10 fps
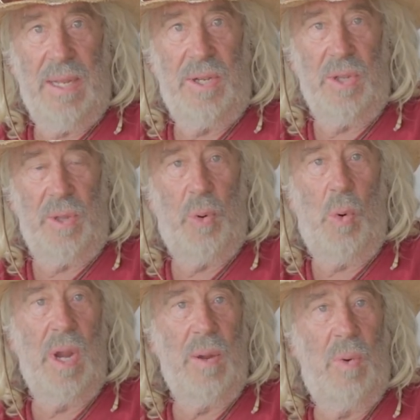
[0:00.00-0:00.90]
to the
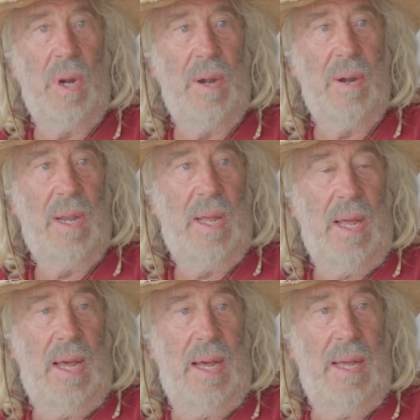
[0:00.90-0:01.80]
point where
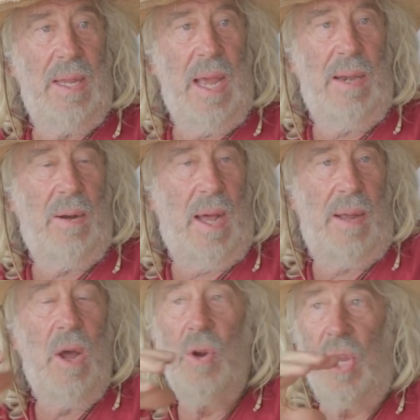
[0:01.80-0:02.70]
I
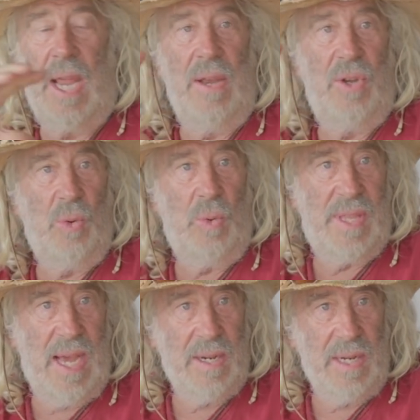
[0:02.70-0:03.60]
know you can't do
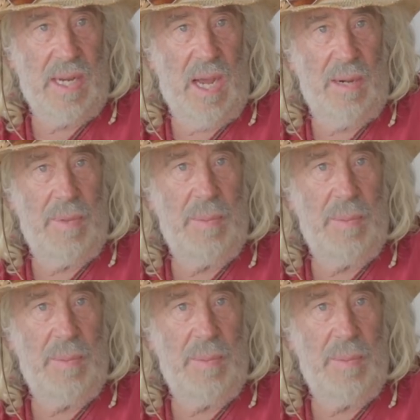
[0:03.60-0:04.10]
without an economy,